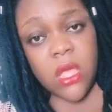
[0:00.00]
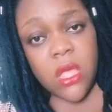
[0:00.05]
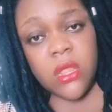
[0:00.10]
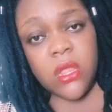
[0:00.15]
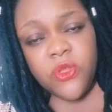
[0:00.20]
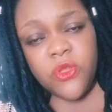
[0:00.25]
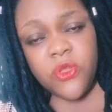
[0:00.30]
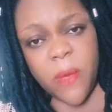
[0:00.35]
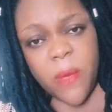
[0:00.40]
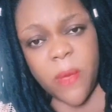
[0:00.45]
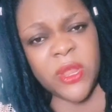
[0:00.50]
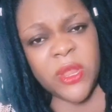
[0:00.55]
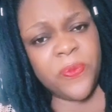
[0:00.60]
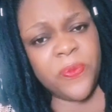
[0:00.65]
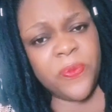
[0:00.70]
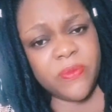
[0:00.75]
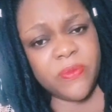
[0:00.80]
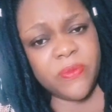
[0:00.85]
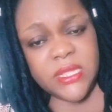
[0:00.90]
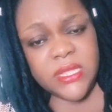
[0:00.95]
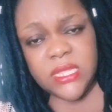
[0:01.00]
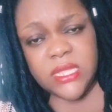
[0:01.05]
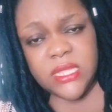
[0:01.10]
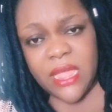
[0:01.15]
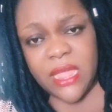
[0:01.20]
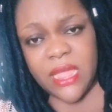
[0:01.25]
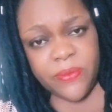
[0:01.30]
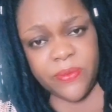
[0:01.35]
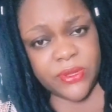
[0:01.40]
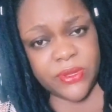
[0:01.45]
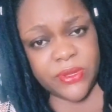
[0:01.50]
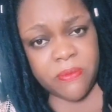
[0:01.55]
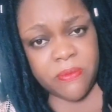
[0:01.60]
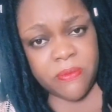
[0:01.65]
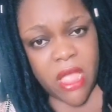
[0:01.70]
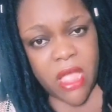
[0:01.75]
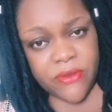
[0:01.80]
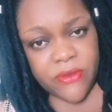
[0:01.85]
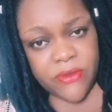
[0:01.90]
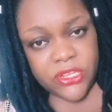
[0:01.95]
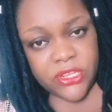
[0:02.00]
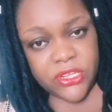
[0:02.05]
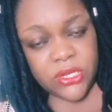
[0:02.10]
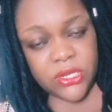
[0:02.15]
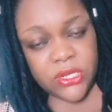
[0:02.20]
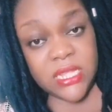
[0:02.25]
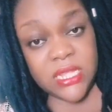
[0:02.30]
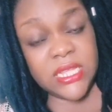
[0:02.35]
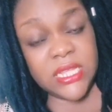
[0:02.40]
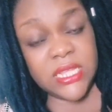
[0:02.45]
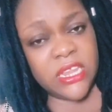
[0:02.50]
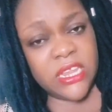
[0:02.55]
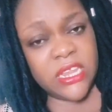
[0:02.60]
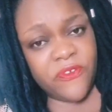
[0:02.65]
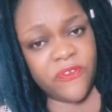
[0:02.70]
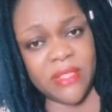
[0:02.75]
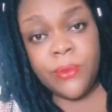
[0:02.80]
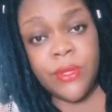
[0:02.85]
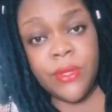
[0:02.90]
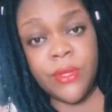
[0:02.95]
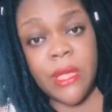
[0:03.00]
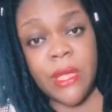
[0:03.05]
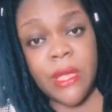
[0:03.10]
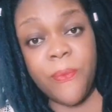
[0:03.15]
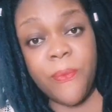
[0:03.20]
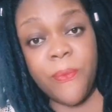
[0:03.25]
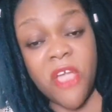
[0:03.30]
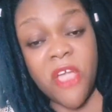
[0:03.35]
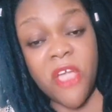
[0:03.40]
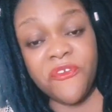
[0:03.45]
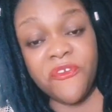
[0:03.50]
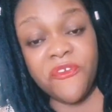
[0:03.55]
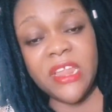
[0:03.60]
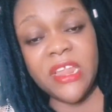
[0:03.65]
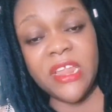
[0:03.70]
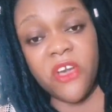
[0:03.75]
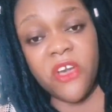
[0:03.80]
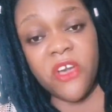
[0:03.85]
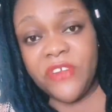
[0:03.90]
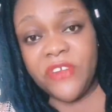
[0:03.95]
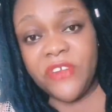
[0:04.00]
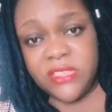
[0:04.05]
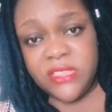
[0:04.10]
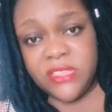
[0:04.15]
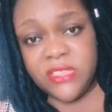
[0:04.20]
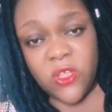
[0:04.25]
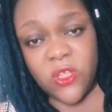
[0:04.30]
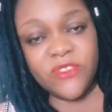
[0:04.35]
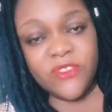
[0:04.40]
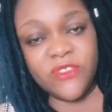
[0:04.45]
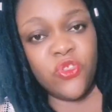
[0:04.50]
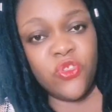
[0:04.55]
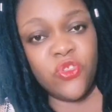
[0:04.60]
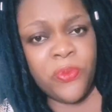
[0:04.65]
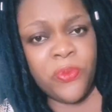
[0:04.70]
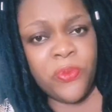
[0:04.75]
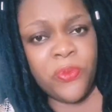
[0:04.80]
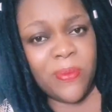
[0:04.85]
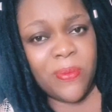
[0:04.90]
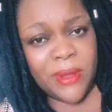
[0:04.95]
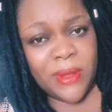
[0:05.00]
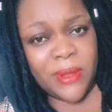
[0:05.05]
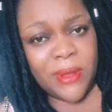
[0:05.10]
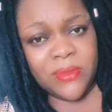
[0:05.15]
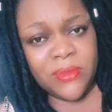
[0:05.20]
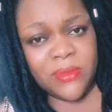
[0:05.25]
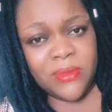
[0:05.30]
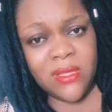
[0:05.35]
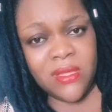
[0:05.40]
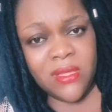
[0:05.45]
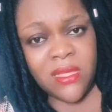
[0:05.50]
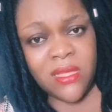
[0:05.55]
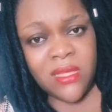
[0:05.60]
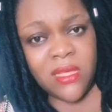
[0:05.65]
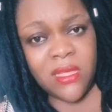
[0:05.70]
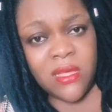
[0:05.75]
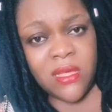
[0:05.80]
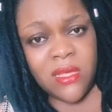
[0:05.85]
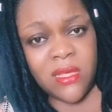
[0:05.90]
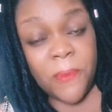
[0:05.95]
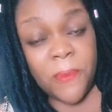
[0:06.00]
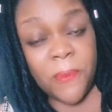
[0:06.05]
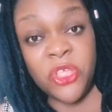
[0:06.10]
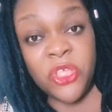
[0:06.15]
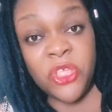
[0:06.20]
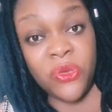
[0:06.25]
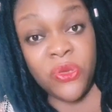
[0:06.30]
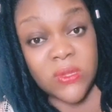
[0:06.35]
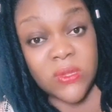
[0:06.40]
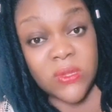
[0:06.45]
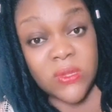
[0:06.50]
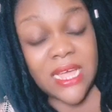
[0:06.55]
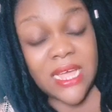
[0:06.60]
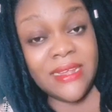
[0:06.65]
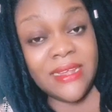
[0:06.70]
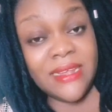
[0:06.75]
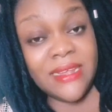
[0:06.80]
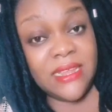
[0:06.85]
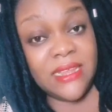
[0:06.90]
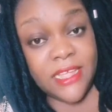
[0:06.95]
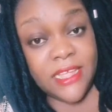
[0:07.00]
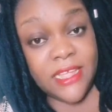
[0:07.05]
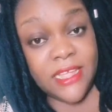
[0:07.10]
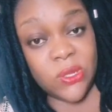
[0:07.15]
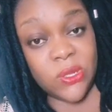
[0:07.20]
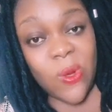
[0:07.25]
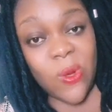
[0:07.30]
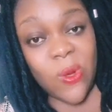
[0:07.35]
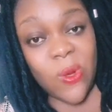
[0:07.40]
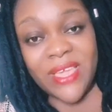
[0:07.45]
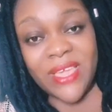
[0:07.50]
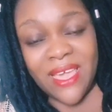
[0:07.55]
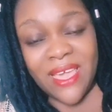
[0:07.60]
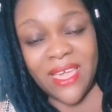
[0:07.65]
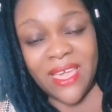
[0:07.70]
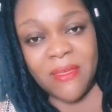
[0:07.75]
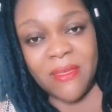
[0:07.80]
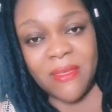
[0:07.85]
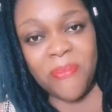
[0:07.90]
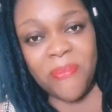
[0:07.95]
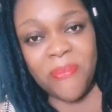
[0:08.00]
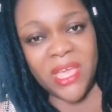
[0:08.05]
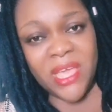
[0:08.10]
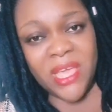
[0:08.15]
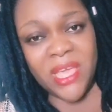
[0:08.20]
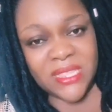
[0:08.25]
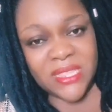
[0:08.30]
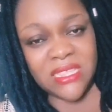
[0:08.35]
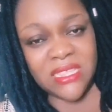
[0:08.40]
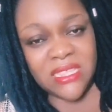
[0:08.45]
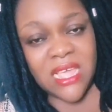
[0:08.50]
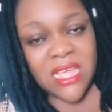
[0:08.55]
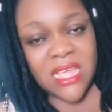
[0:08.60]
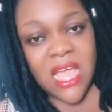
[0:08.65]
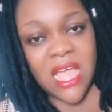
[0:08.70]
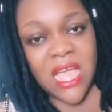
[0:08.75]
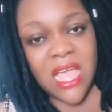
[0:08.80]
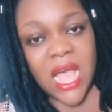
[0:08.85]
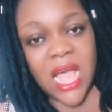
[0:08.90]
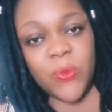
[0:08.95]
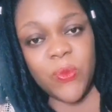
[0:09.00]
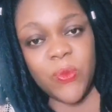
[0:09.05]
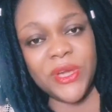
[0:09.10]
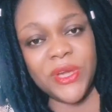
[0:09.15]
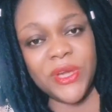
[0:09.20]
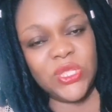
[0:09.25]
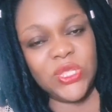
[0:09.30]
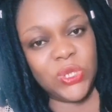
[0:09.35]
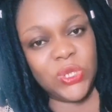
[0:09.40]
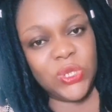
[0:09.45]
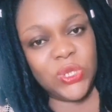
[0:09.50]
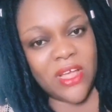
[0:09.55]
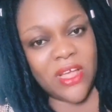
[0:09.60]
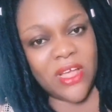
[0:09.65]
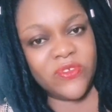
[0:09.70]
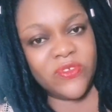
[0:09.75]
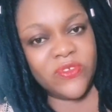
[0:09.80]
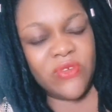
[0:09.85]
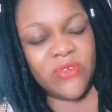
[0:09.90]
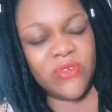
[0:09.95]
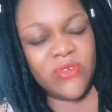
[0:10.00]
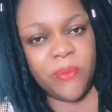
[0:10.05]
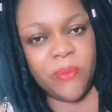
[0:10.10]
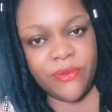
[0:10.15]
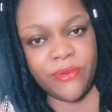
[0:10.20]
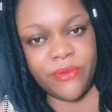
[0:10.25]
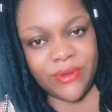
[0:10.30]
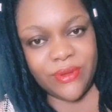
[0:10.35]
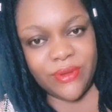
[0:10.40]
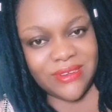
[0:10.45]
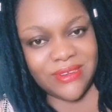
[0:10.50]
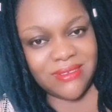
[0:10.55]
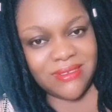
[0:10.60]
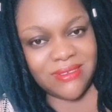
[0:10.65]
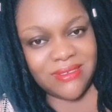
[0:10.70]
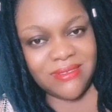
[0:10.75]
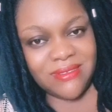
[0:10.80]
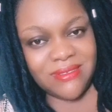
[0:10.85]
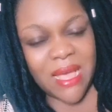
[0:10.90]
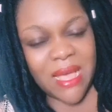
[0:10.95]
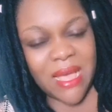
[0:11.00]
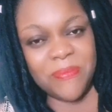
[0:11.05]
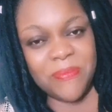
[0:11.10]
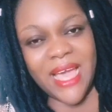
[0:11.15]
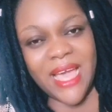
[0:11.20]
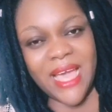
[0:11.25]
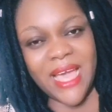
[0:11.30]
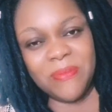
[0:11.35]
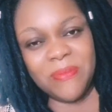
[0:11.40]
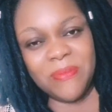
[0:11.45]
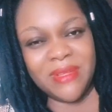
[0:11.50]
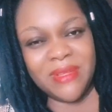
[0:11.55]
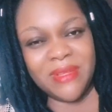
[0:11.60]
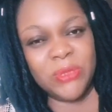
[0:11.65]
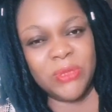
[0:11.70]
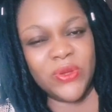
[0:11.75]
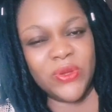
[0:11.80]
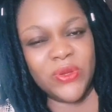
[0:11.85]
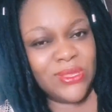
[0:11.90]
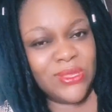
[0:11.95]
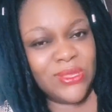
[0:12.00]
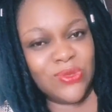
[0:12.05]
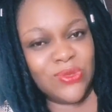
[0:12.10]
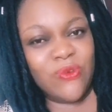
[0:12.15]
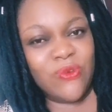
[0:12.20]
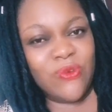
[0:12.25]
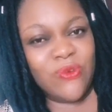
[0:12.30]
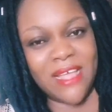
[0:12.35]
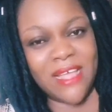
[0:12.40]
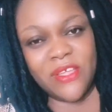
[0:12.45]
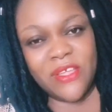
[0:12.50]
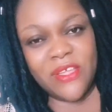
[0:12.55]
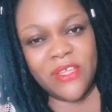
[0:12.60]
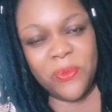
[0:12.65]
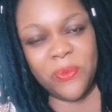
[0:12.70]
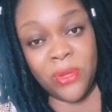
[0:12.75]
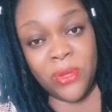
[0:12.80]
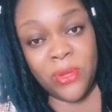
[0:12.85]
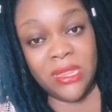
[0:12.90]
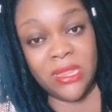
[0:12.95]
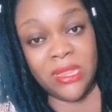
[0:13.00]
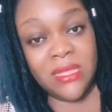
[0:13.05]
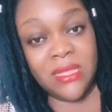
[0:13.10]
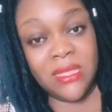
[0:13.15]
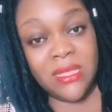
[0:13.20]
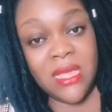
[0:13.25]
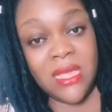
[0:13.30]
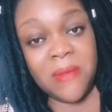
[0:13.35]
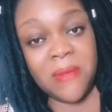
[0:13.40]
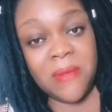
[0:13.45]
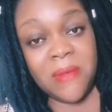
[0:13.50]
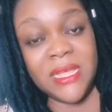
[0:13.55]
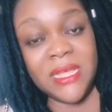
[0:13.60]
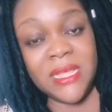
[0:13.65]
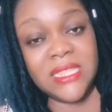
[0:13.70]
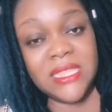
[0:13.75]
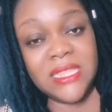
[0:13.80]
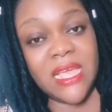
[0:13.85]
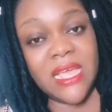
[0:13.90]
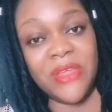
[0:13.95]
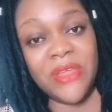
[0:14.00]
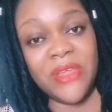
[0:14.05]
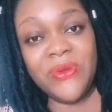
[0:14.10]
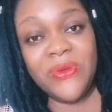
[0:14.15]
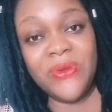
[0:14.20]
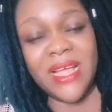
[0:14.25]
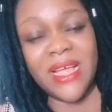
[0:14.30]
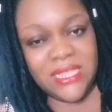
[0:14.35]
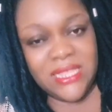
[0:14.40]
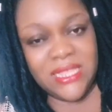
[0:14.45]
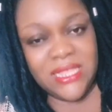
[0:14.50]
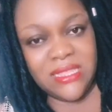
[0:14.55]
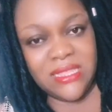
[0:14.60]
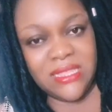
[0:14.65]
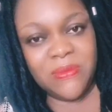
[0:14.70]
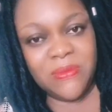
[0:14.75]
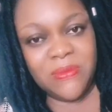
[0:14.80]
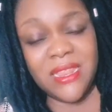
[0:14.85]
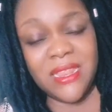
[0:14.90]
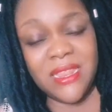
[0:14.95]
Nobody promised anybody marriage. It's a different boyfriend, girlfriend stuff, no problem. But you telling a lady, okay, babes, I'm going to travel to abroad. I'm trying to, you know, gather up money. Please, can you assist me?